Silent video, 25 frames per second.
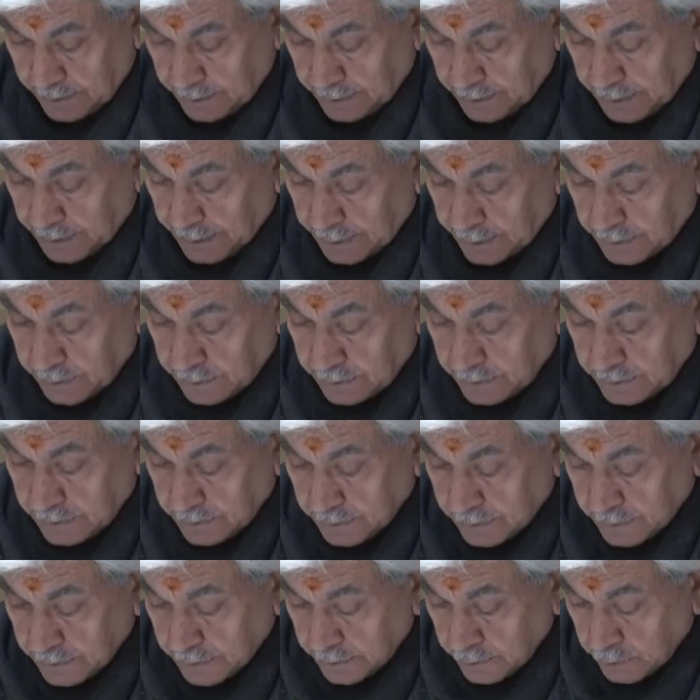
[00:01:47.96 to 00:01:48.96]
There
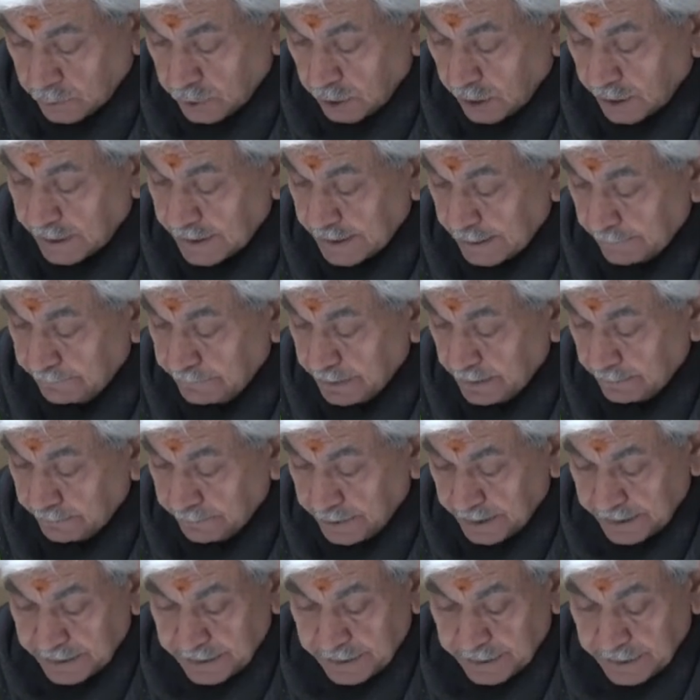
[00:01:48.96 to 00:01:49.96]
could not have been
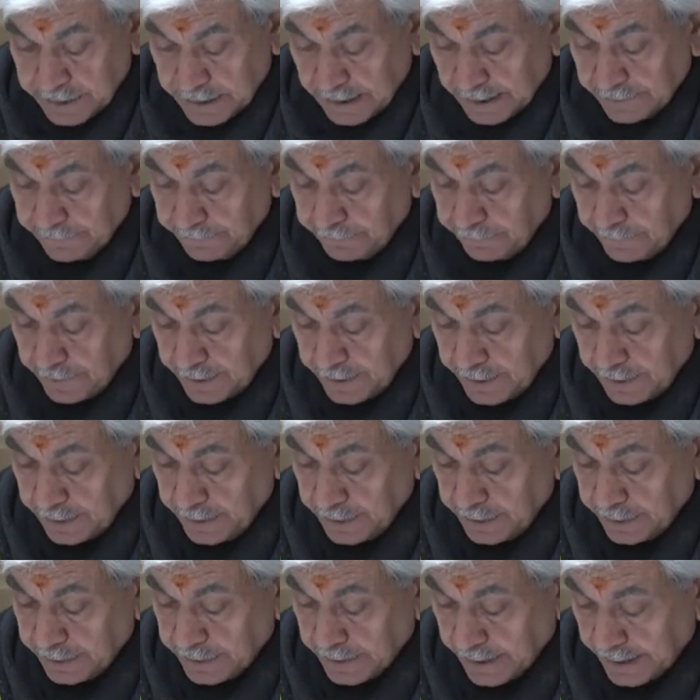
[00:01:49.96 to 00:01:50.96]
better time for an
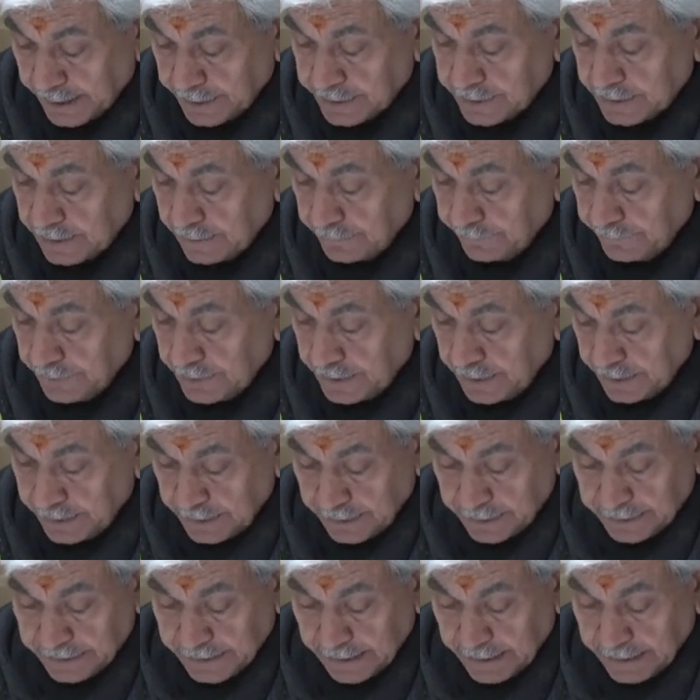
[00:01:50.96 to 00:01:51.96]
interaction with the
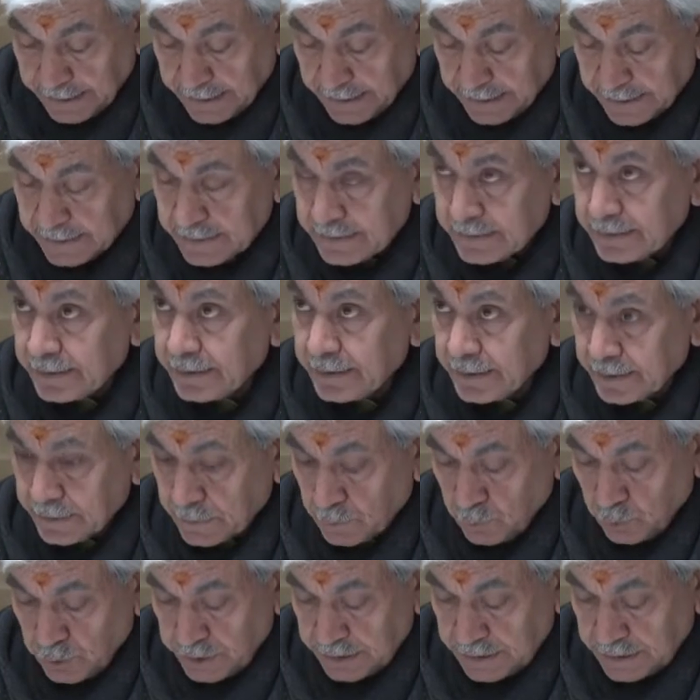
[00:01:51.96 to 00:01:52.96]
young delegates and the
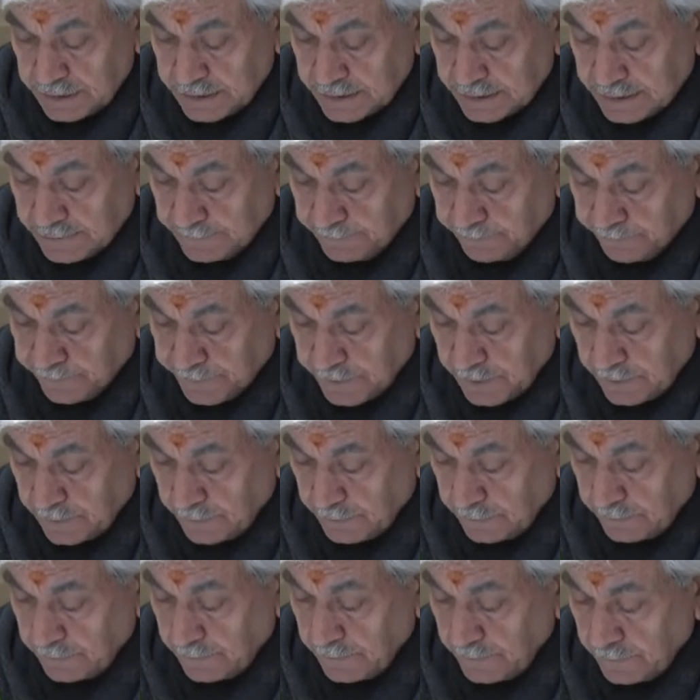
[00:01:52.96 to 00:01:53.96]
students
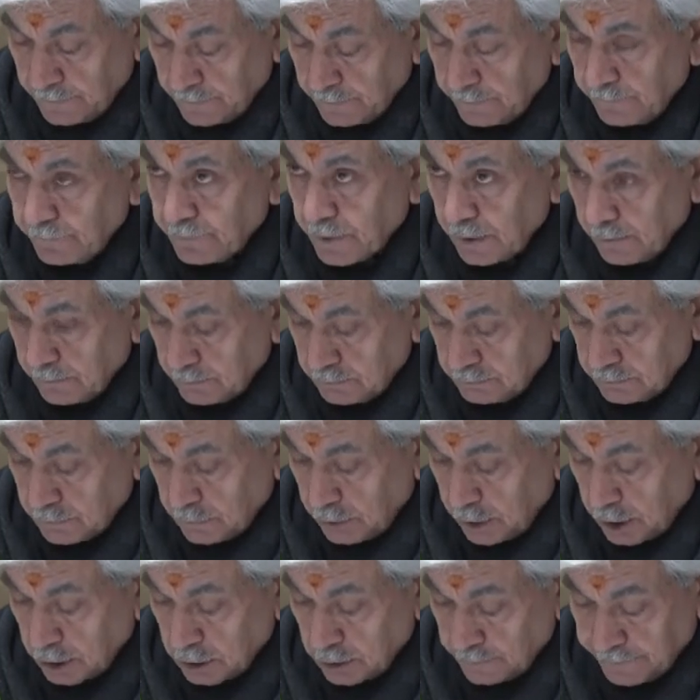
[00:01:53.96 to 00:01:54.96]
from
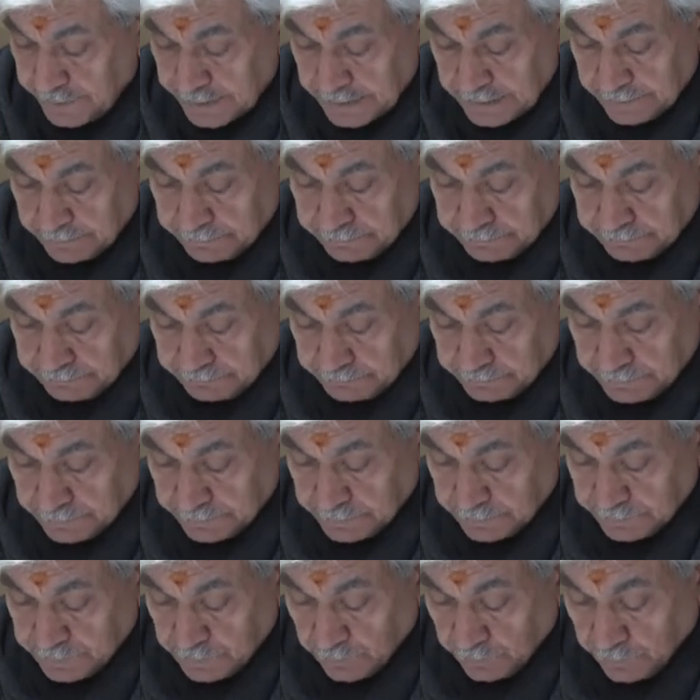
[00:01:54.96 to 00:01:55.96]
all over the
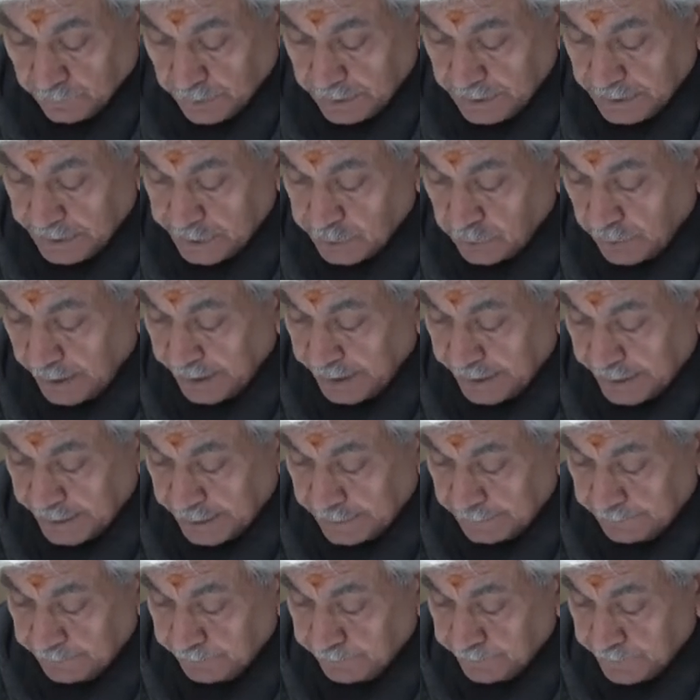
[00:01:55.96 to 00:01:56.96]
world
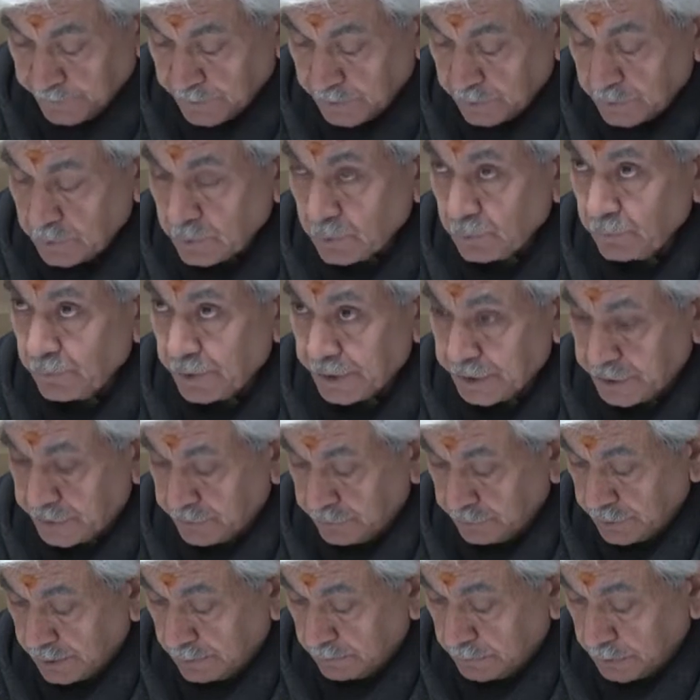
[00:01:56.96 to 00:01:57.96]
joining through
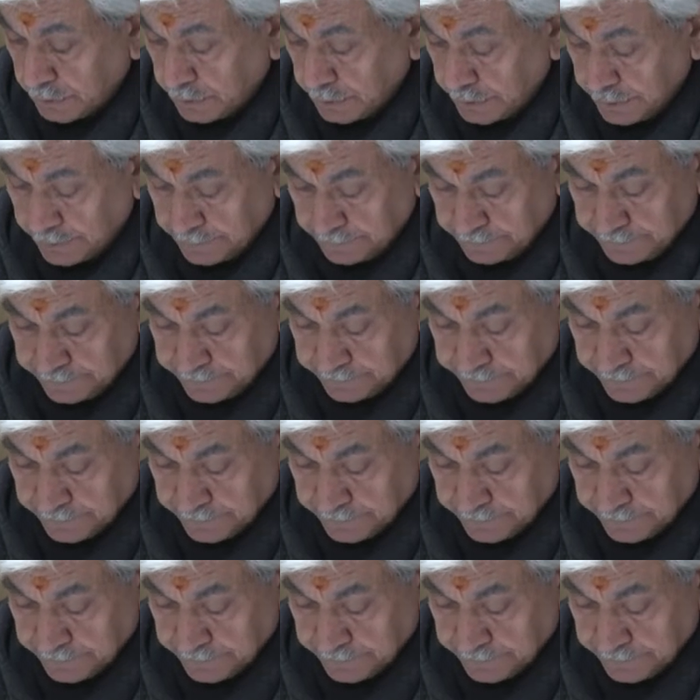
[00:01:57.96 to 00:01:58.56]
virtual mode.